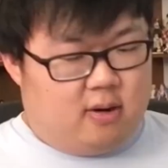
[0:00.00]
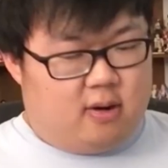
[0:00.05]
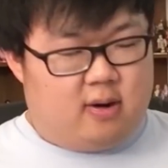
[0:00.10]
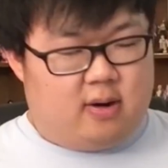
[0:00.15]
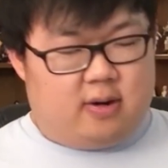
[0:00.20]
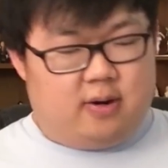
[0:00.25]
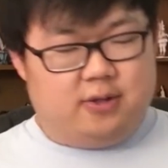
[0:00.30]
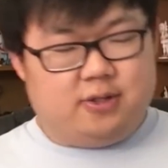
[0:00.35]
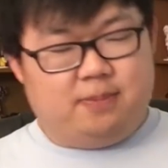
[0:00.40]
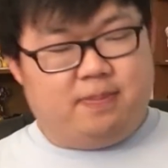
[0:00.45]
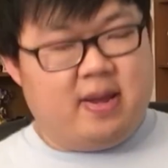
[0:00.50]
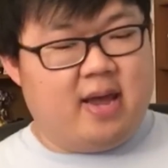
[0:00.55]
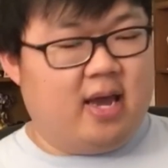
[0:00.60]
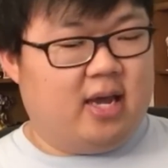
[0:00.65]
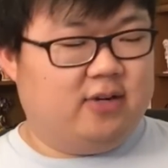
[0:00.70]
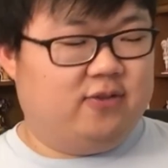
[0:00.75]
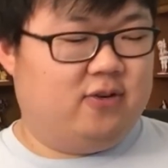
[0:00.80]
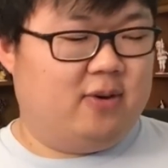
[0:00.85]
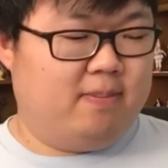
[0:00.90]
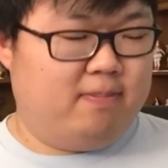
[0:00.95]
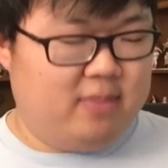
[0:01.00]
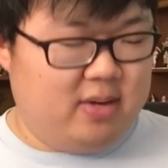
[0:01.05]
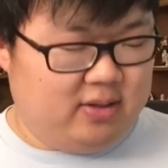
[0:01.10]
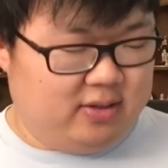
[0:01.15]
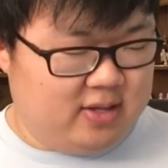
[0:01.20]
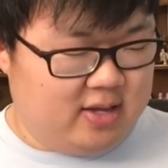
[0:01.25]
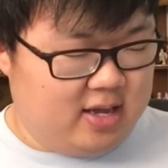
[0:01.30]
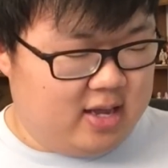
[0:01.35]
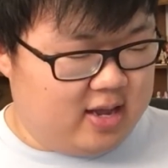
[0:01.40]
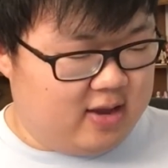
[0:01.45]
All right, here's a package from
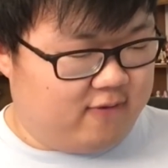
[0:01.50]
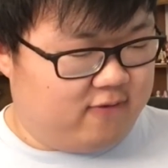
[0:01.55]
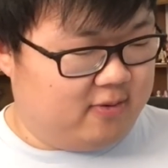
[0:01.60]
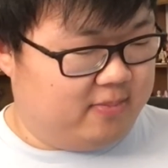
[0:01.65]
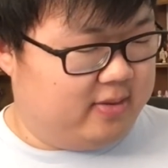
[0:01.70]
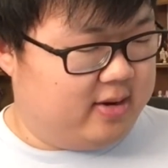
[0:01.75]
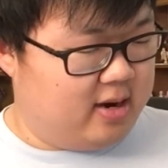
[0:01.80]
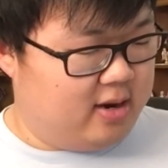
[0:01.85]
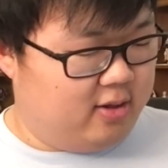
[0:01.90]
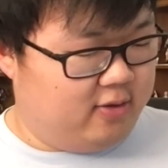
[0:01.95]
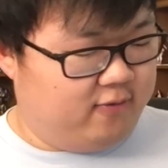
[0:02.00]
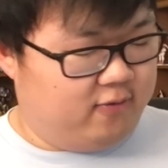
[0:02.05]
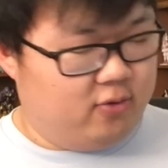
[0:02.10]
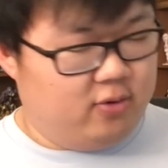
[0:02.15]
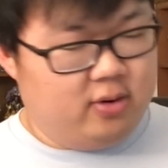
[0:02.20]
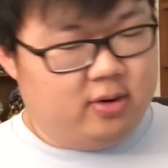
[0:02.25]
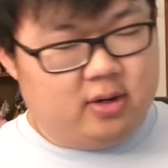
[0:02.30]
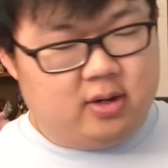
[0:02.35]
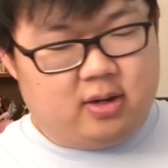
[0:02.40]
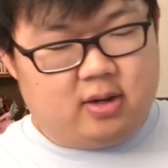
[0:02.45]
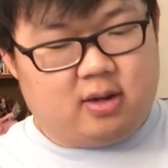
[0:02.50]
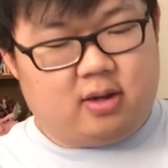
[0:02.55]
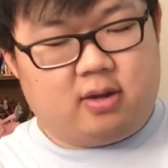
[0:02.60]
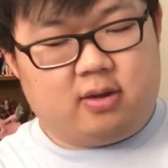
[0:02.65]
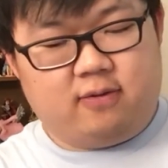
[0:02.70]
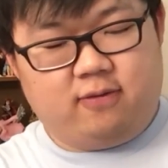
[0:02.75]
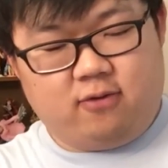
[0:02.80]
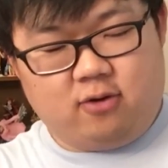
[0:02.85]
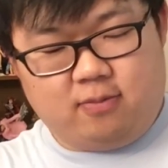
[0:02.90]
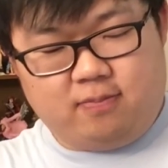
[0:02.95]
Mithy from California
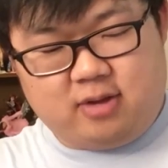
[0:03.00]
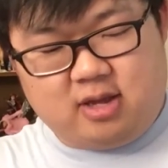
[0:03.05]
for a